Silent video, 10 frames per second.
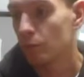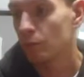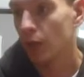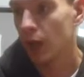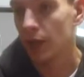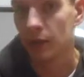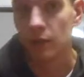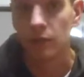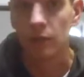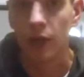Like,
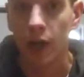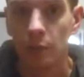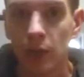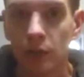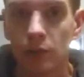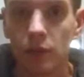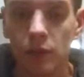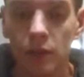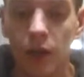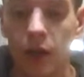comment.
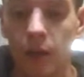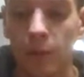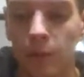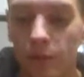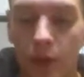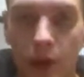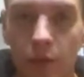If you have